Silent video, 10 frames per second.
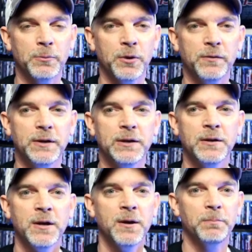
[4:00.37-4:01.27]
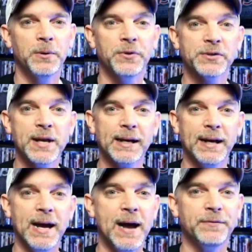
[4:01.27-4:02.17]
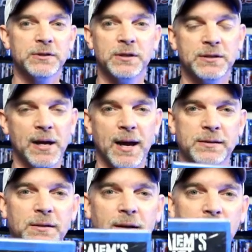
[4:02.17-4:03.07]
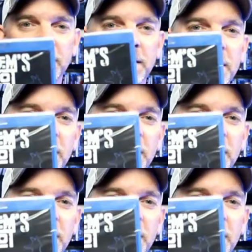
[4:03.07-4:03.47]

the movie, but the second half is just excellent.